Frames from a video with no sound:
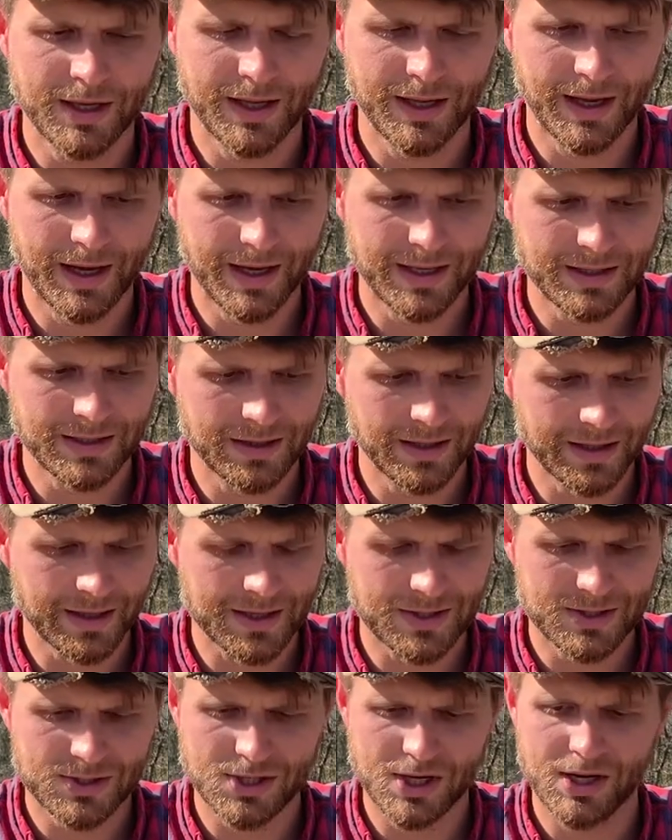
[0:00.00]
and like
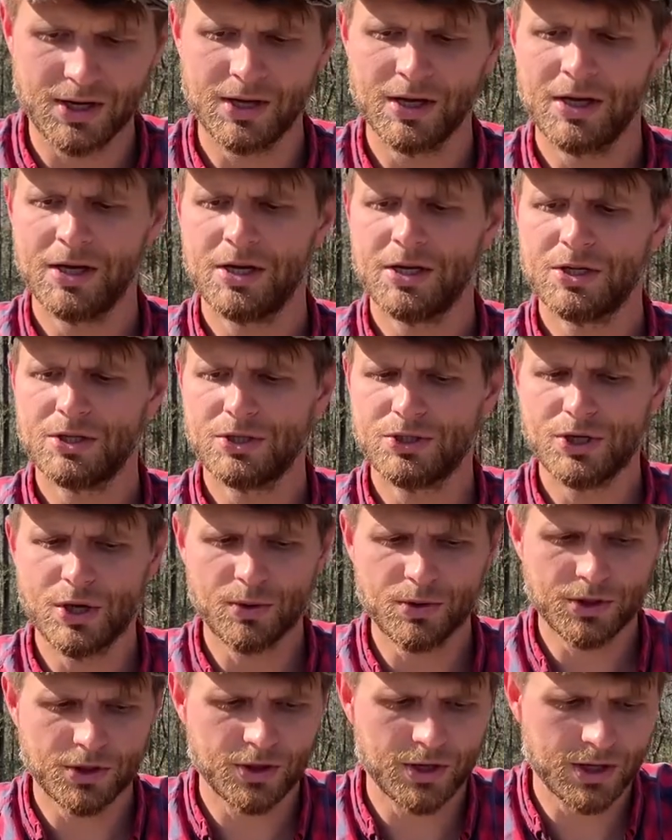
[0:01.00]
I said,
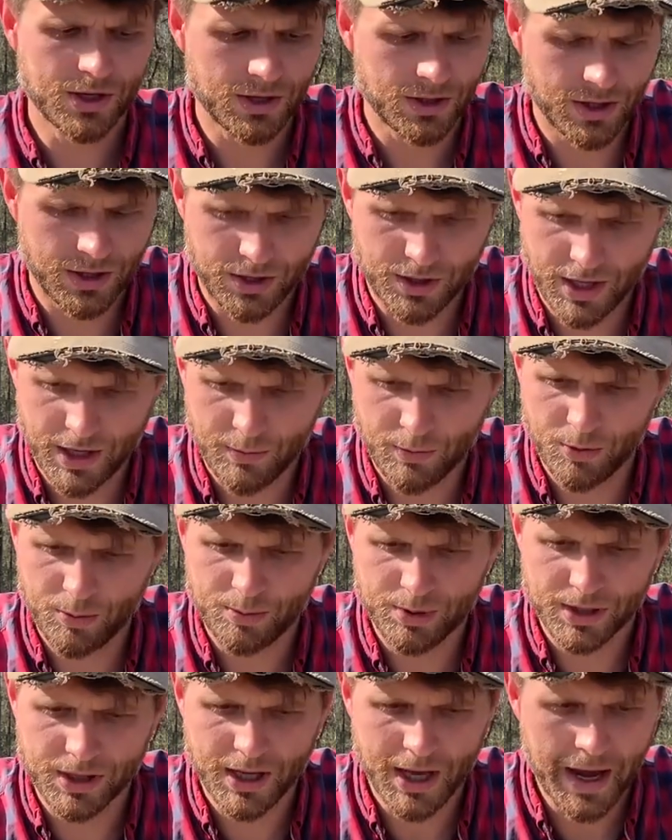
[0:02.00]
don't think that they will
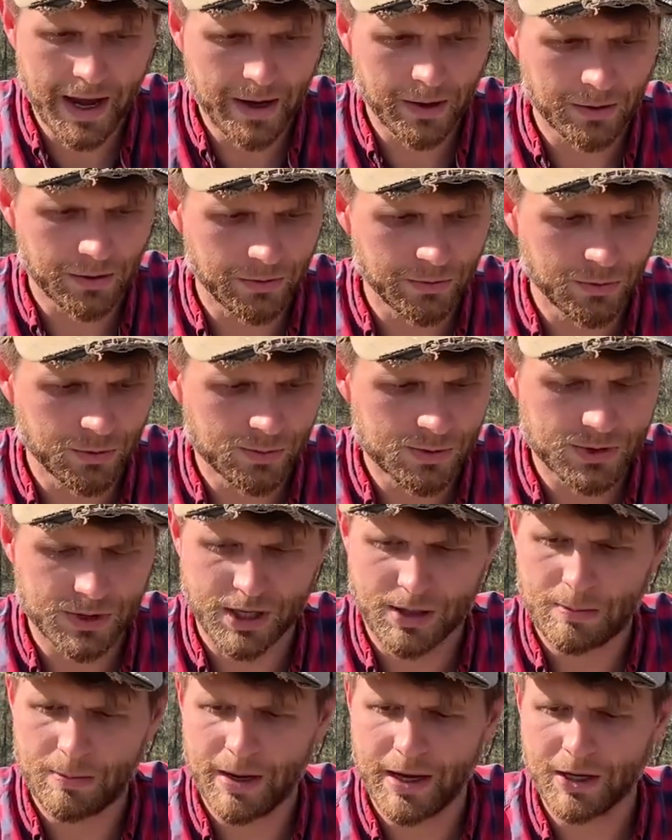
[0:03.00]
be heirlooms
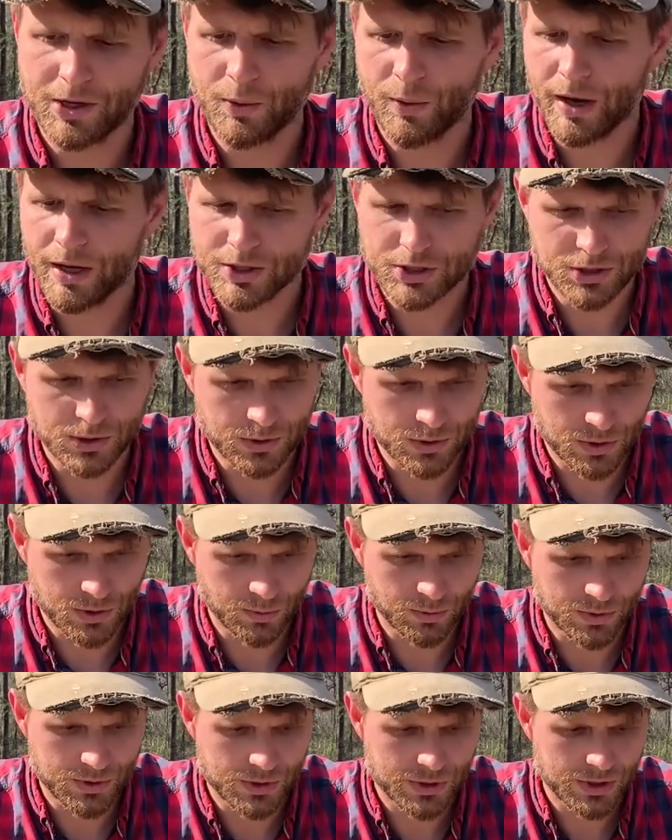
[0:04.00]
that my
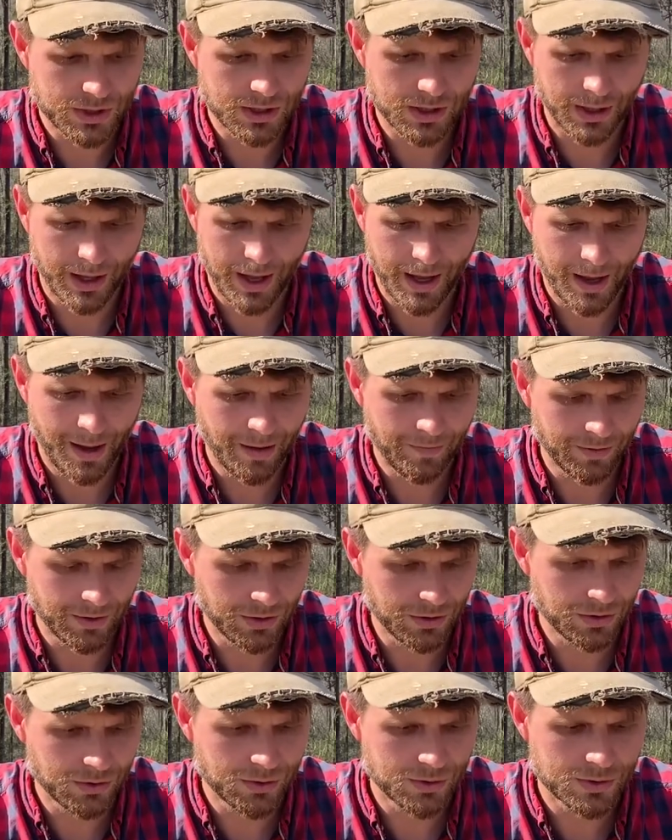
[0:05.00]
grandchildren will see and have
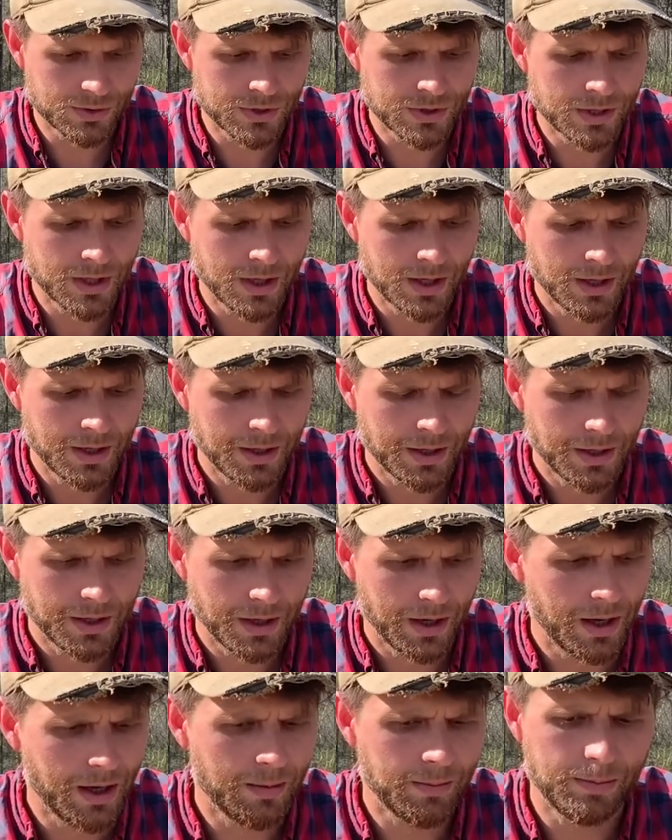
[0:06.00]
and use.
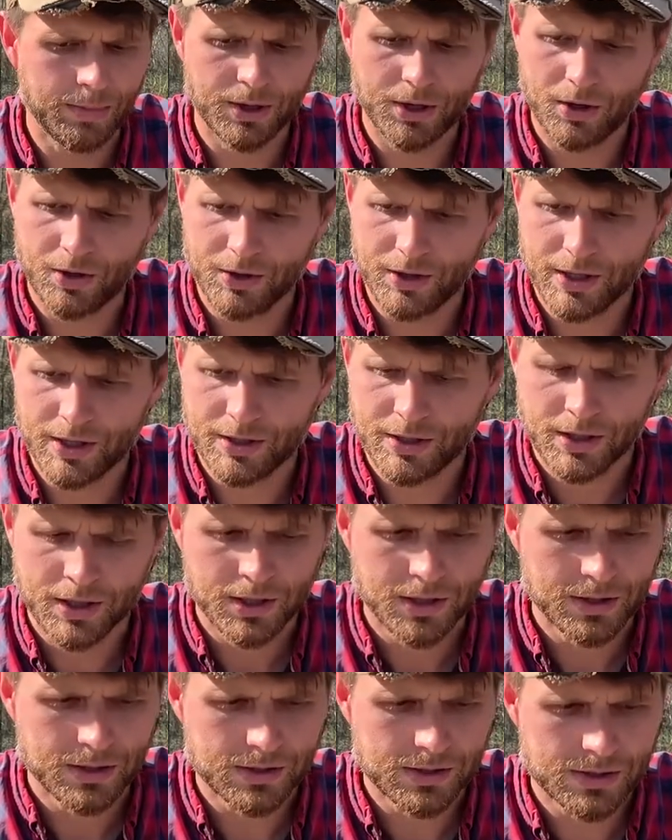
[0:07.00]
But are they
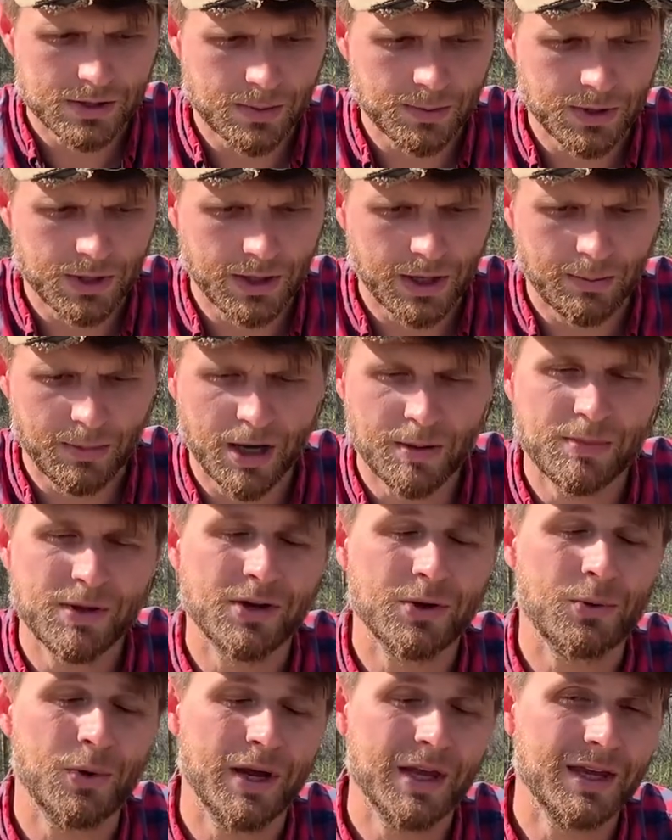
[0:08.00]
something that might be
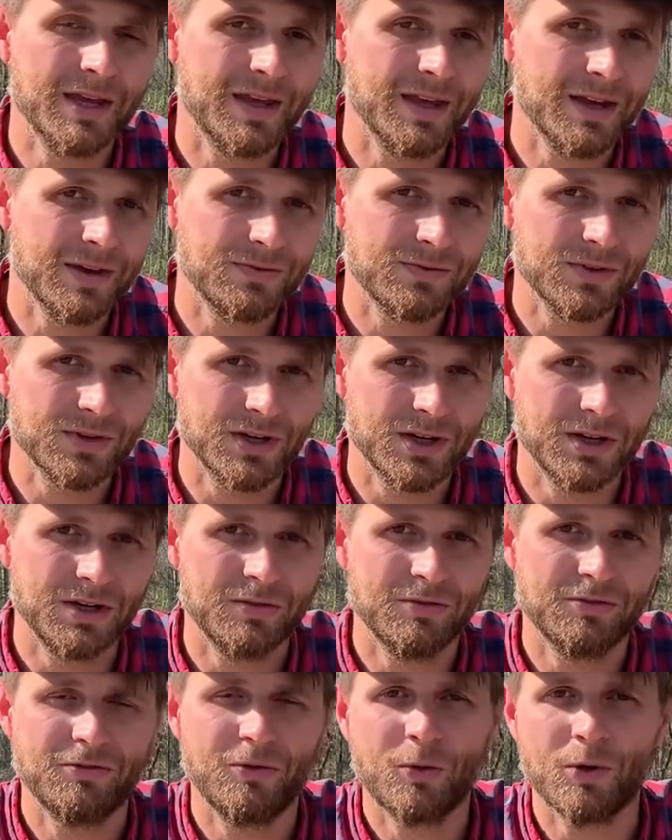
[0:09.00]
a great gift, an
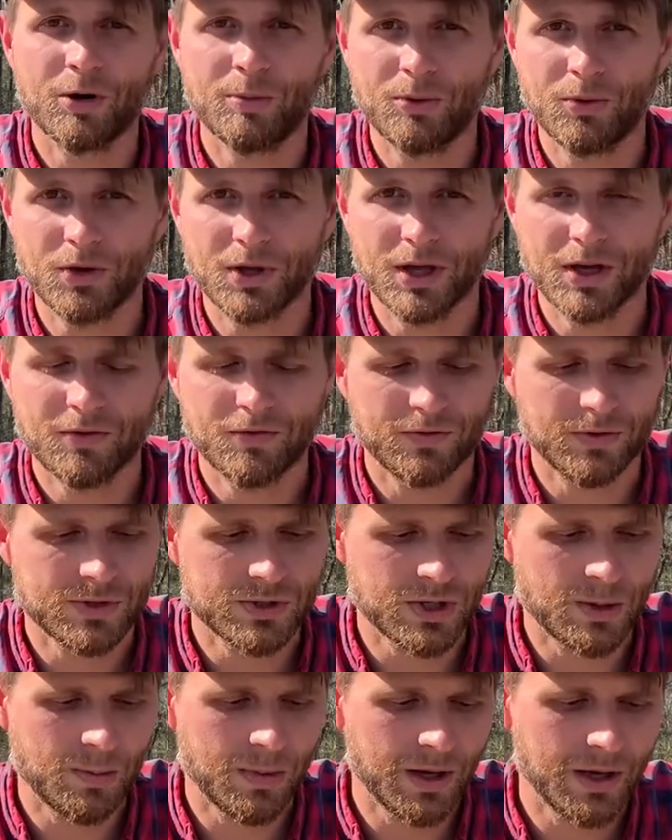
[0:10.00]
affordable gift for
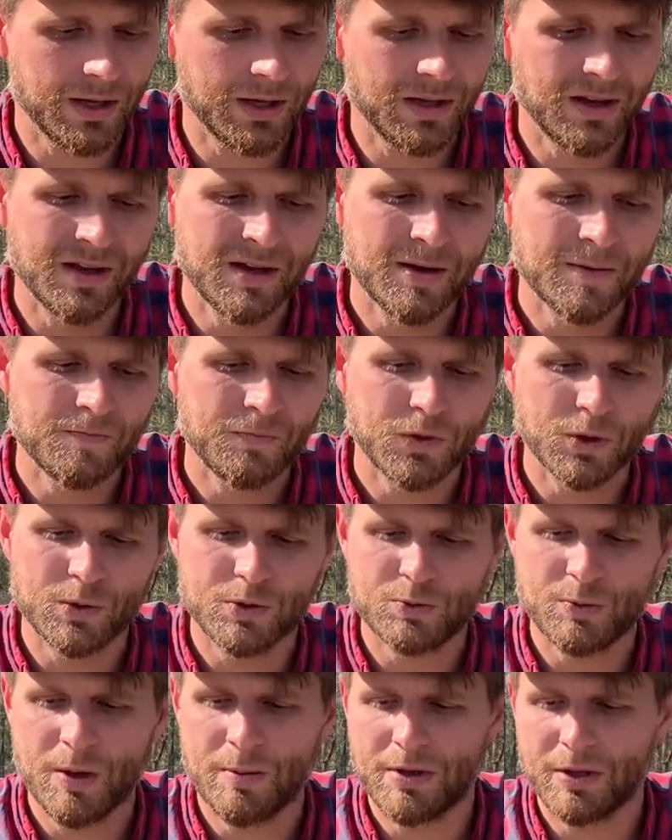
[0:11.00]
somebody
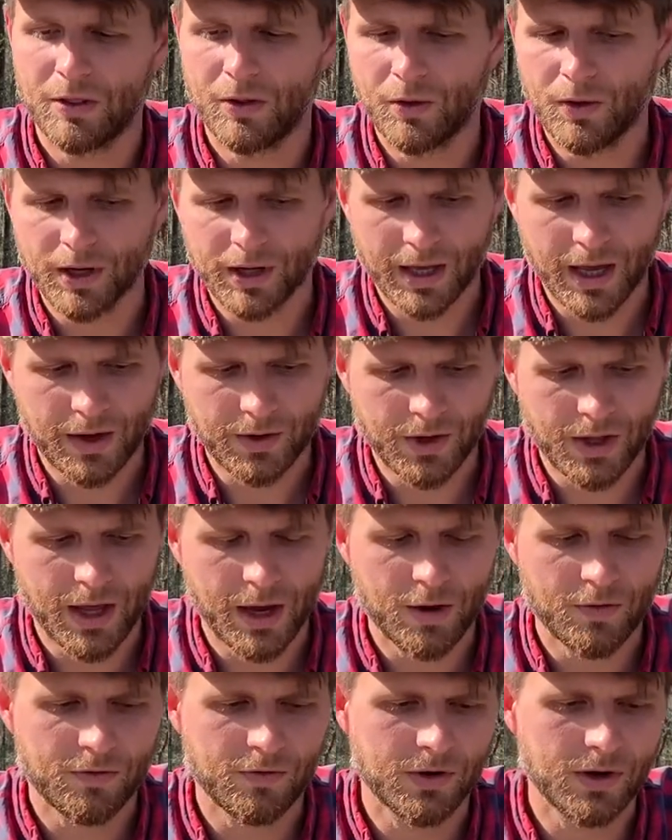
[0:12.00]
who's maybe learning how to
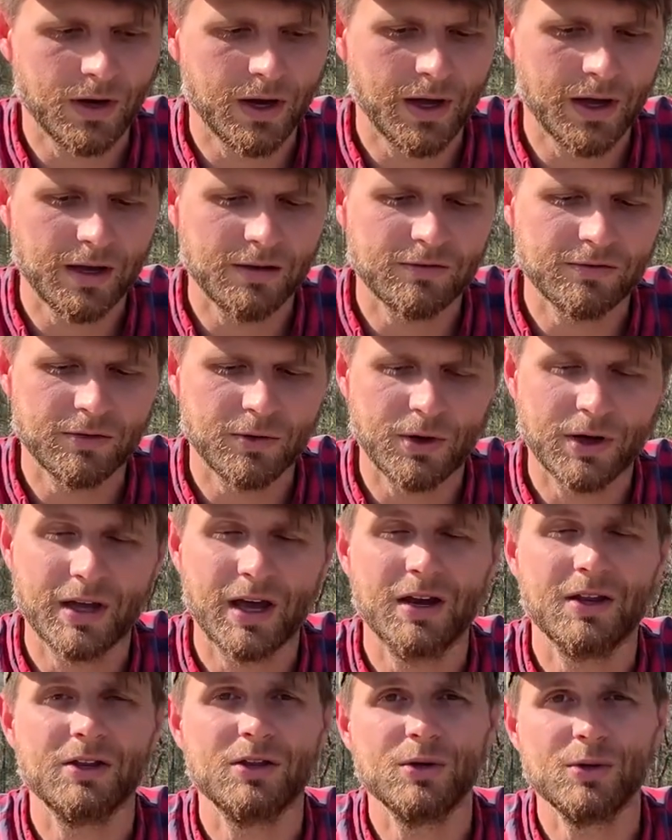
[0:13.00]
care for a knife, learning
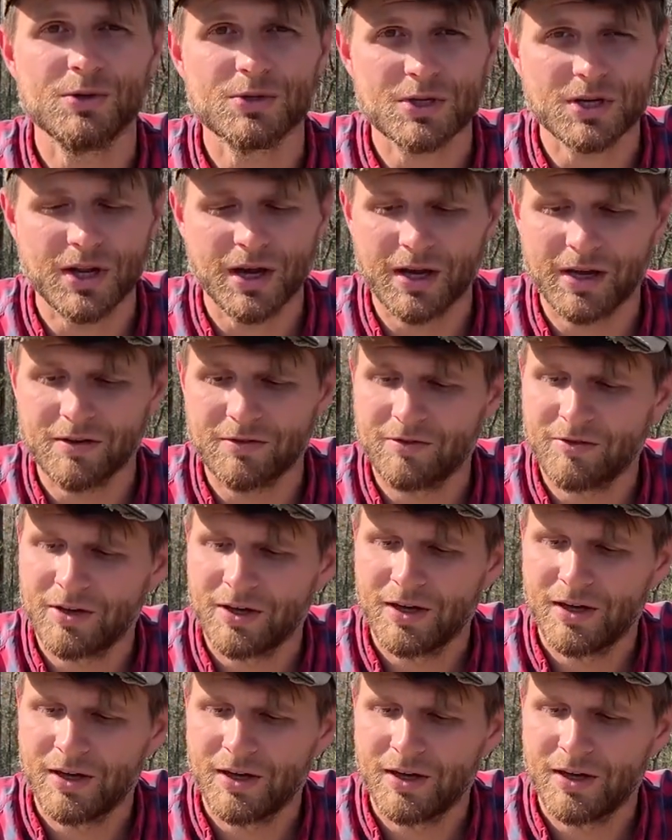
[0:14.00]
how to use a knife?